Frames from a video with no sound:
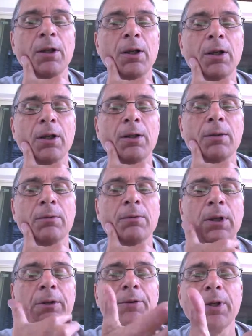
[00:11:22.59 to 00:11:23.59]

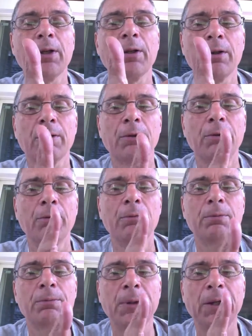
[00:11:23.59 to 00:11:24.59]
I think
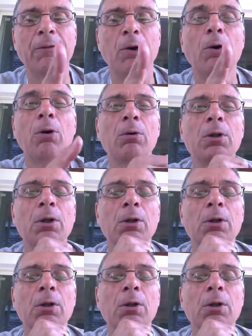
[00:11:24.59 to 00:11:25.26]
you have all